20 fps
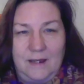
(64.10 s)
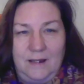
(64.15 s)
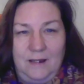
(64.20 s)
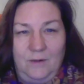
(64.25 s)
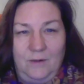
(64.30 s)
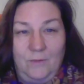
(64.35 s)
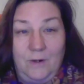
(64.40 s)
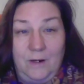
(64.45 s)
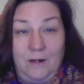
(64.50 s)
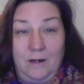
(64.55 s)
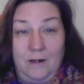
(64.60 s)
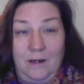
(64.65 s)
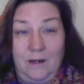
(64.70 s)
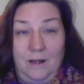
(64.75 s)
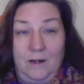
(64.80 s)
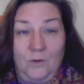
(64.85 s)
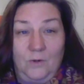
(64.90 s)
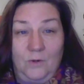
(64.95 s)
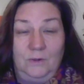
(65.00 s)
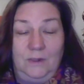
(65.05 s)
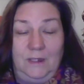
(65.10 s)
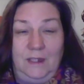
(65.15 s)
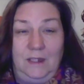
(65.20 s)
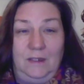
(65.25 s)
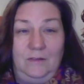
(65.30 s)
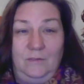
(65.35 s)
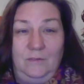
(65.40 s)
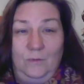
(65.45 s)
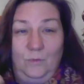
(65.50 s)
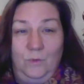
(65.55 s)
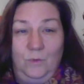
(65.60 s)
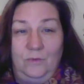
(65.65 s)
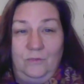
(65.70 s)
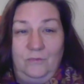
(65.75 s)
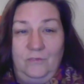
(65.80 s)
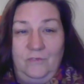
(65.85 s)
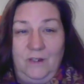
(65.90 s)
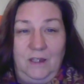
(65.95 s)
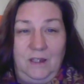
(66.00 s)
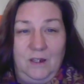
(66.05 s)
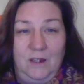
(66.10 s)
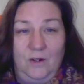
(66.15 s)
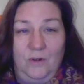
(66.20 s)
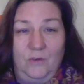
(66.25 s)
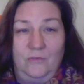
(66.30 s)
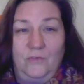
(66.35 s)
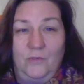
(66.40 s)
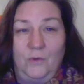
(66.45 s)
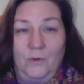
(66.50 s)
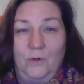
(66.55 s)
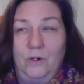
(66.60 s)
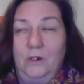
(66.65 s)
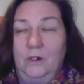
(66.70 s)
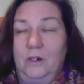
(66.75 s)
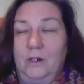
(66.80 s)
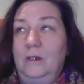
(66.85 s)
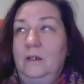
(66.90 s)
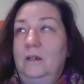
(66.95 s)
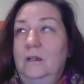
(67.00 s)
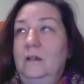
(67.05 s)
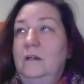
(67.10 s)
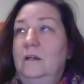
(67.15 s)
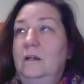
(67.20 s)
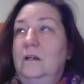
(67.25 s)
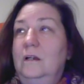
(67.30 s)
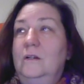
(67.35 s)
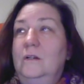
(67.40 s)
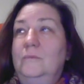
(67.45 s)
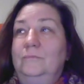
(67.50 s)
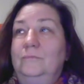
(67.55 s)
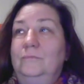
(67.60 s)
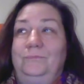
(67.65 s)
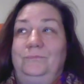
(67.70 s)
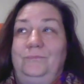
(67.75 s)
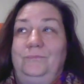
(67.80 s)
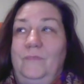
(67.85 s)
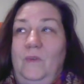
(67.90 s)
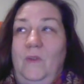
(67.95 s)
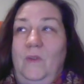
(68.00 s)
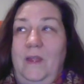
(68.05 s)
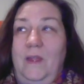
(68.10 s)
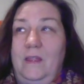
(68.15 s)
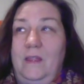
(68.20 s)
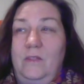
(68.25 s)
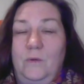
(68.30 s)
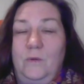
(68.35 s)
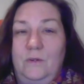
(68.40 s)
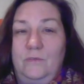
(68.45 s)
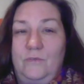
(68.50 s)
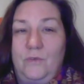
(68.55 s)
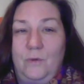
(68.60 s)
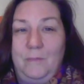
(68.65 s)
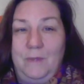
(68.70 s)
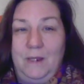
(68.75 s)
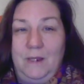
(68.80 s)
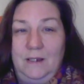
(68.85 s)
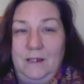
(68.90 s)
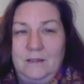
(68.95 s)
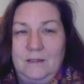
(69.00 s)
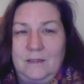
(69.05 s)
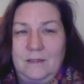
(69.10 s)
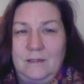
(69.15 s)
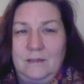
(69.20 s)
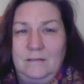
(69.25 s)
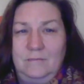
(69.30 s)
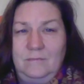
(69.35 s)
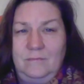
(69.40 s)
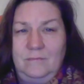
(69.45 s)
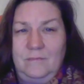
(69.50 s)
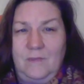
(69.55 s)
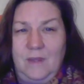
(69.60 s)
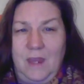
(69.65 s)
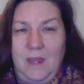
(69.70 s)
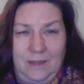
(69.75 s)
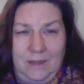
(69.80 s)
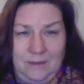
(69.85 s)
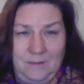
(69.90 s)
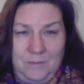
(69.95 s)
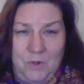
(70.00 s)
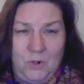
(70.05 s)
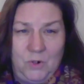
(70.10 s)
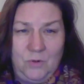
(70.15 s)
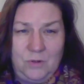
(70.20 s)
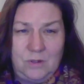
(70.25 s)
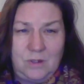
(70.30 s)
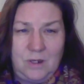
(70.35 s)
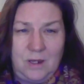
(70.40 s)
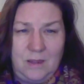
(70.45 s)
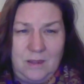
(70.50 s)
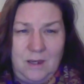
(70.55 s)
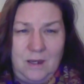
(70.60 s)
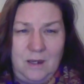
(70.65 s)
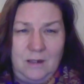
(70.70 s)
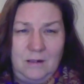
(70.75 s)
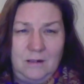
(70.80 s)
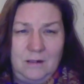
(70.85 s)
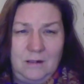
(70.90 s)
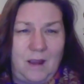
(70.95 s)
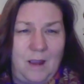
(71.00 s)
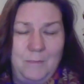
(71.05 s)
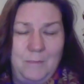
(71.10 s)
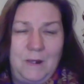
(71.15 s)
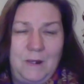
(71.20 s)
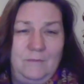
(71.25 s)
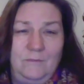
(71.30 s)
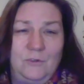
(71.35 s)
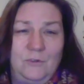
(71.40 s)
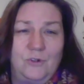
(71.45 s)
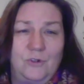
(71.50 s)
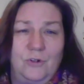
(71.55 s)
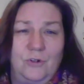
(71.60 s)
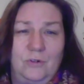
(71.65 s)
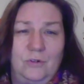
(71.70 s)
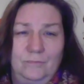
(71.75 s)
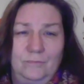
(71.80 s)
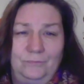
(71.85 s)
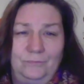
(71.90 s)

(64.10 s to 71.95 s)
setting where it only will video for like 3 or 4 minutes at the most, I think. I'm not even sure.